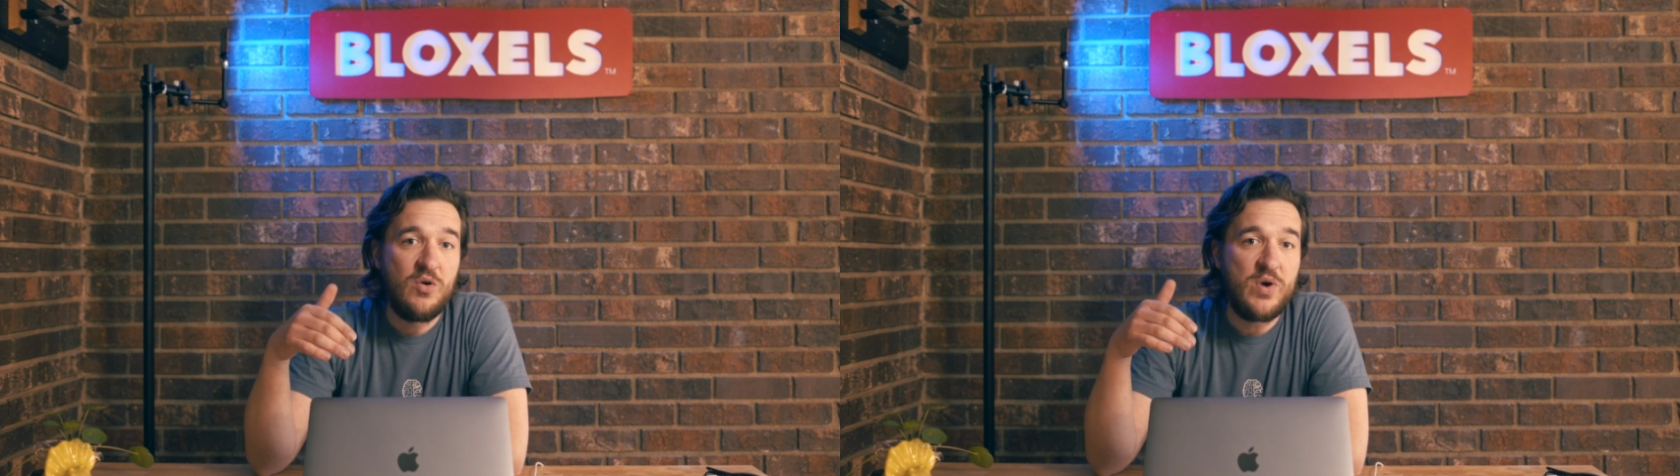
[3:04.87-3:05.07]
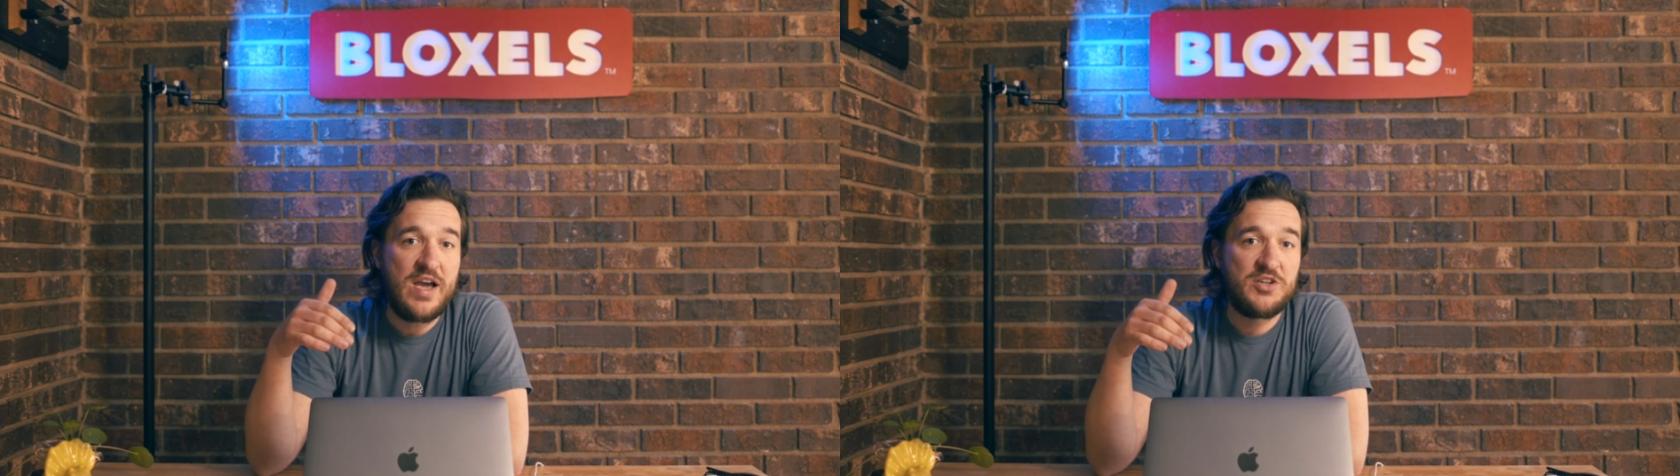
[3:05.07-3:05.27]

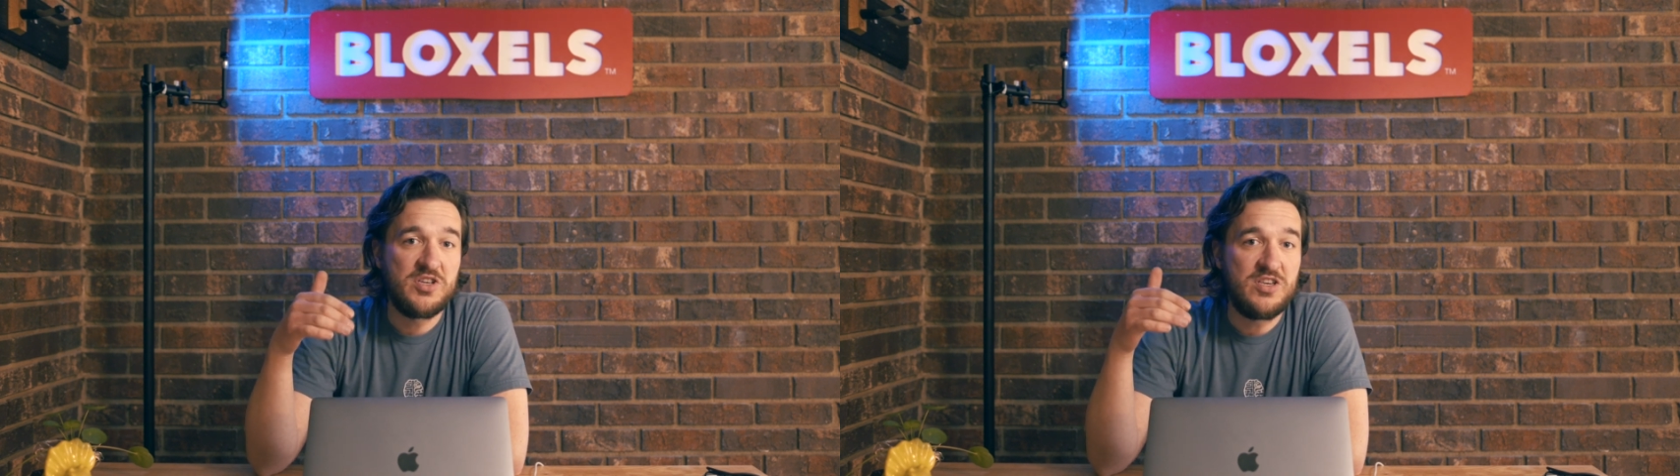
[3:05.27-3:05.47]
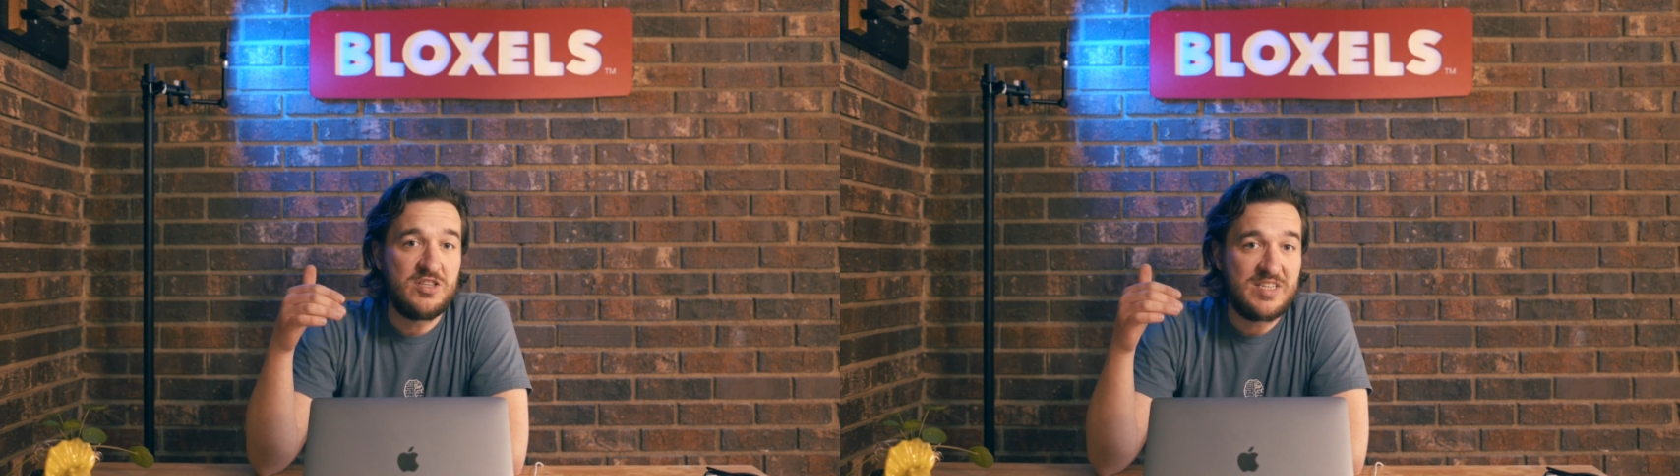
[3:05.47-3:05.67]
we
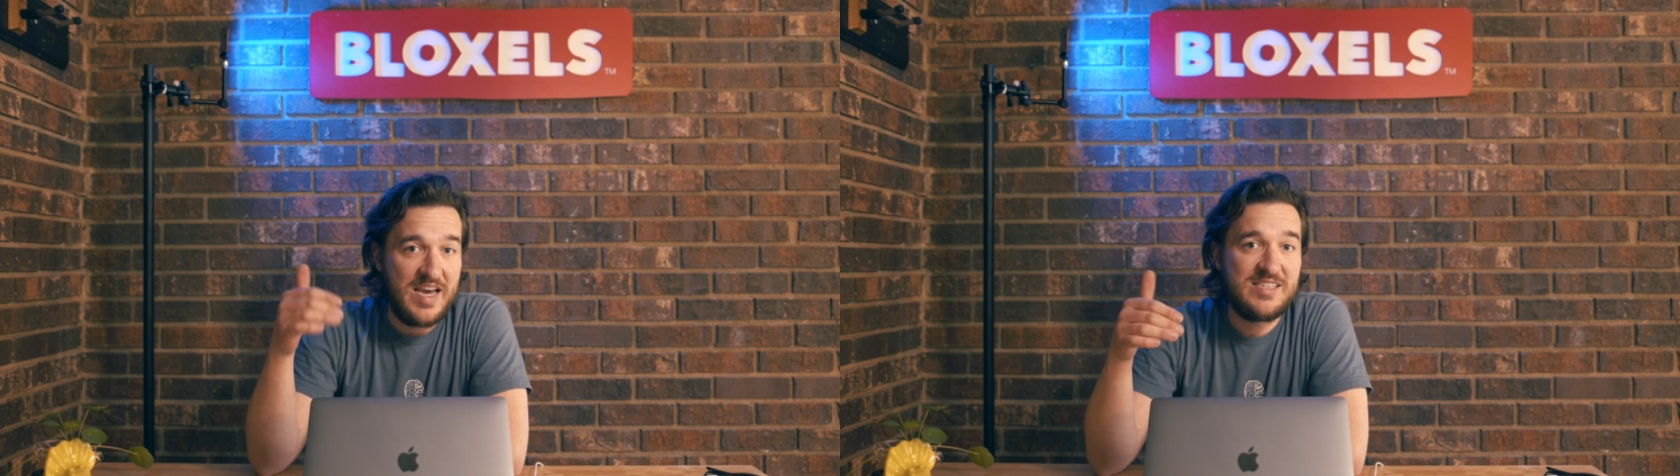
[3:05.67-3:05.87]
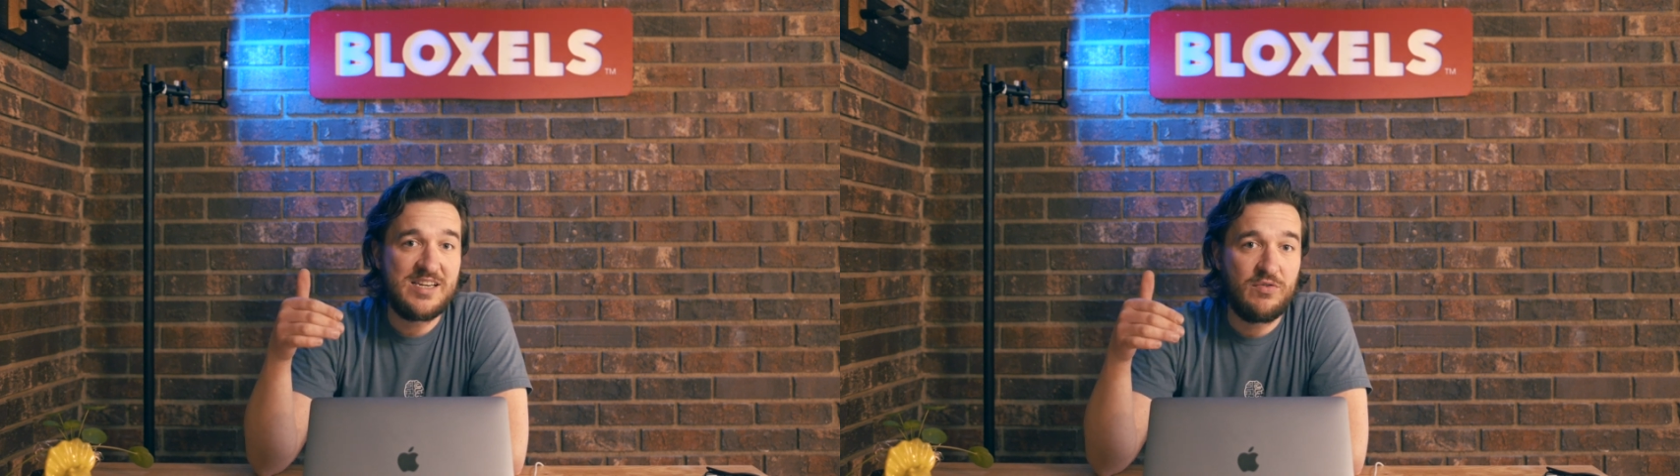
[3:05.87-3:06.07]
actually
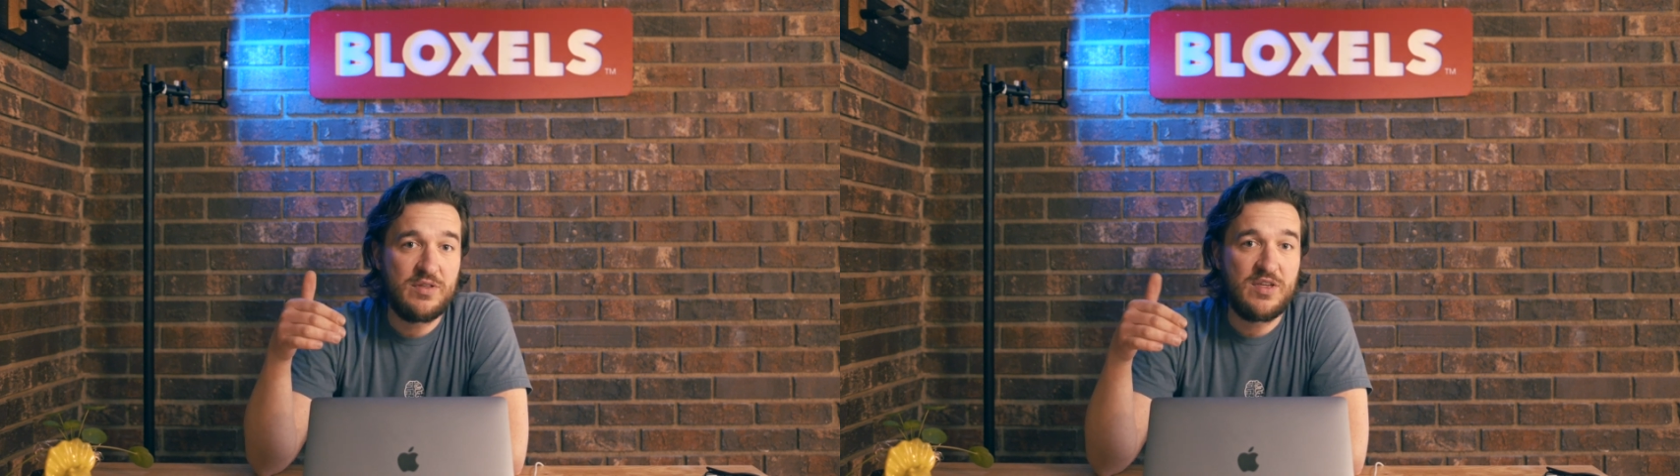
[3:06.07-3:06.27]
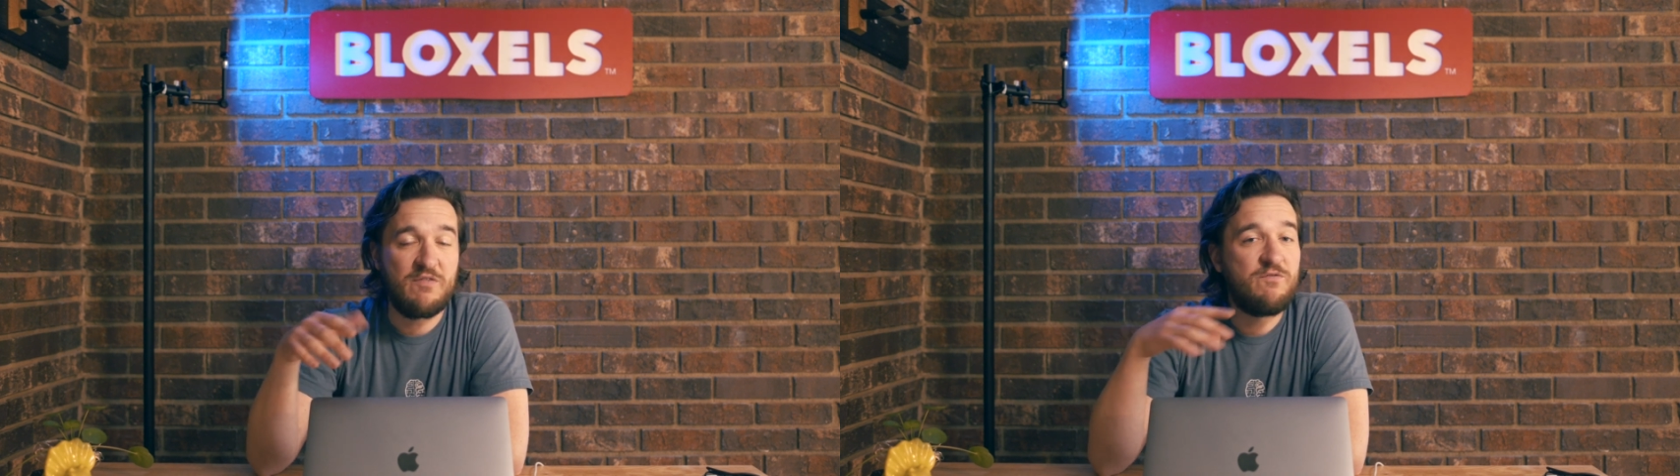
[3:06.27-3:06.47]
test
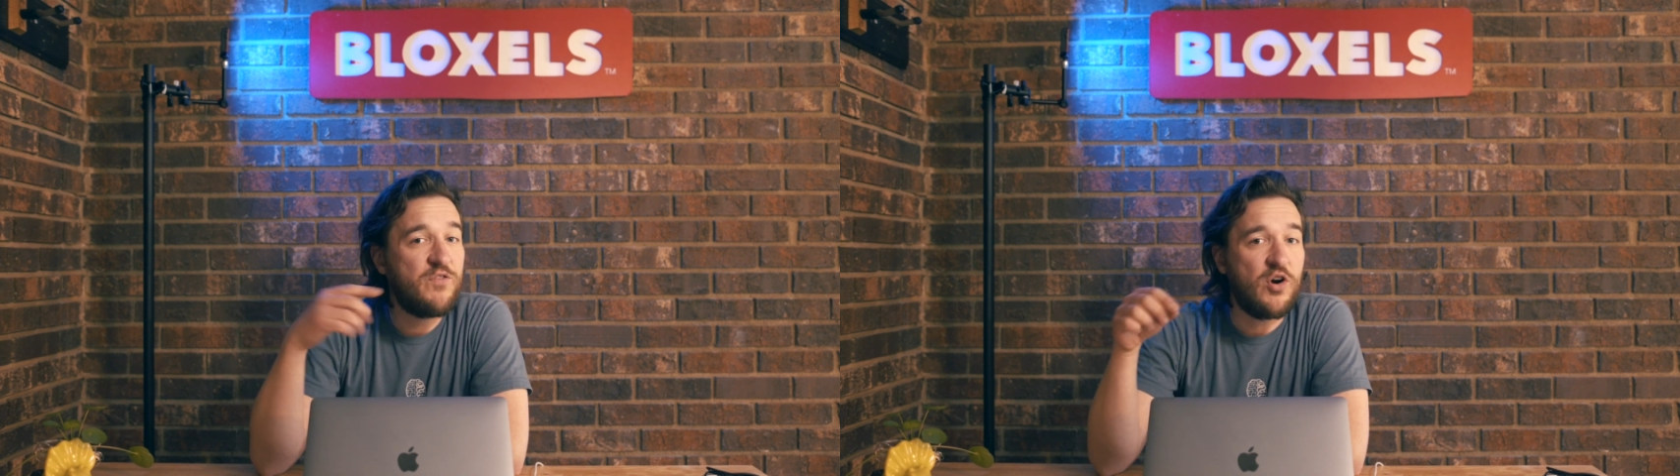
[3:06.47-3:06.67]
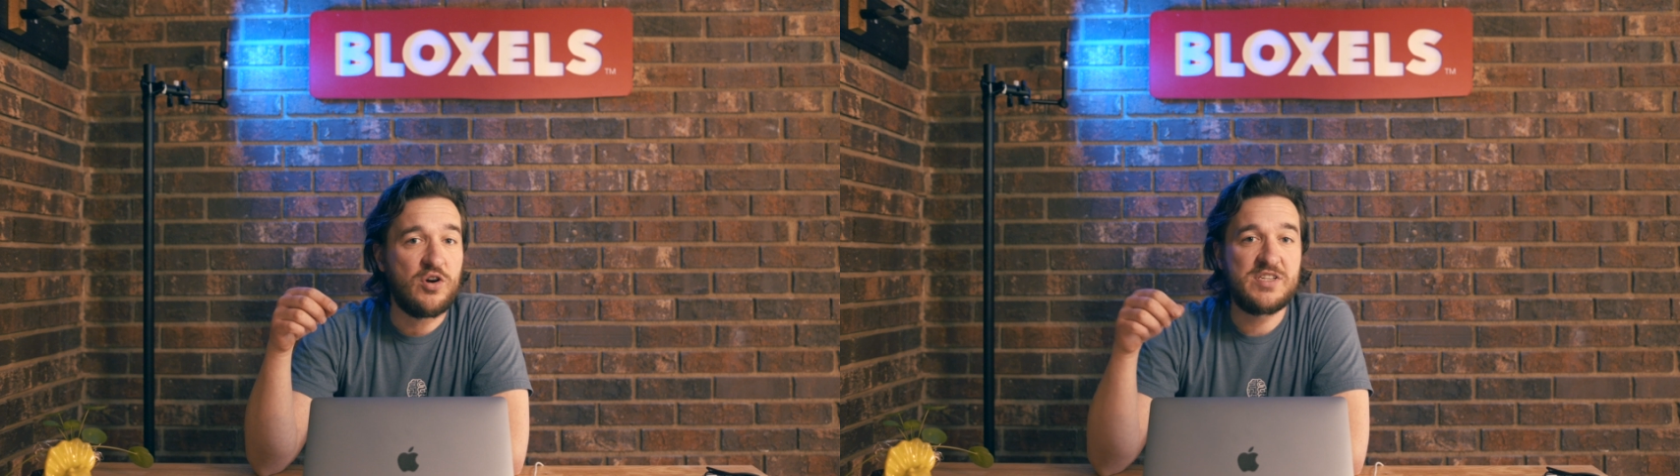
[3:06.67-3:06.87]
everything
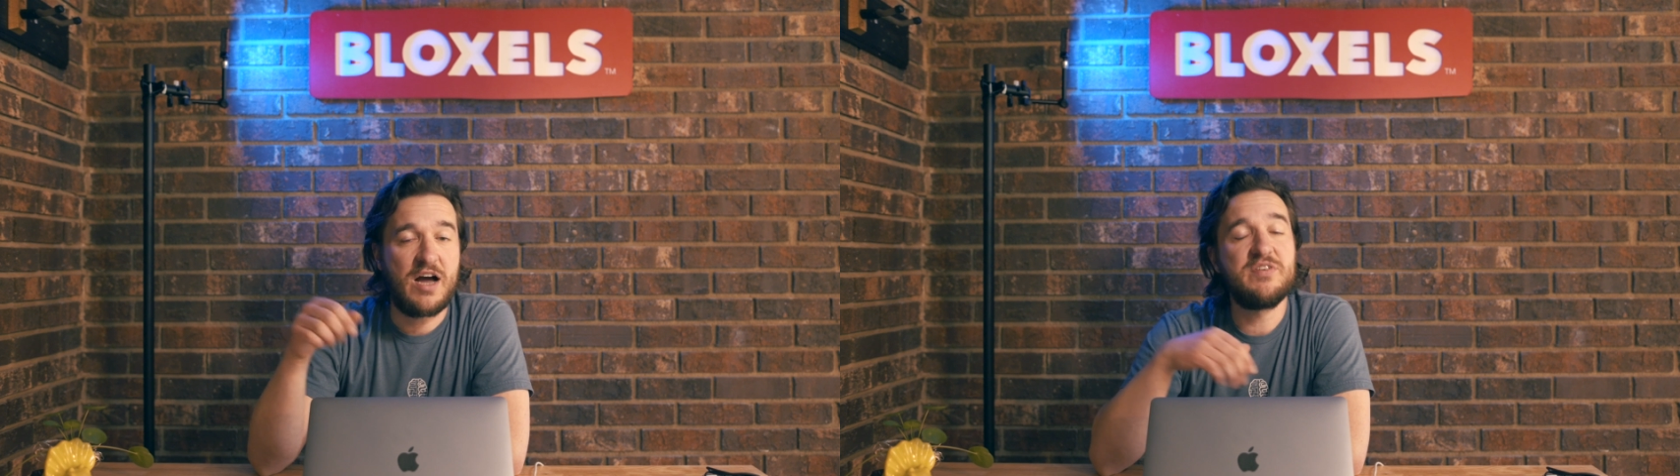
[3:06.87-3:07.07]
first.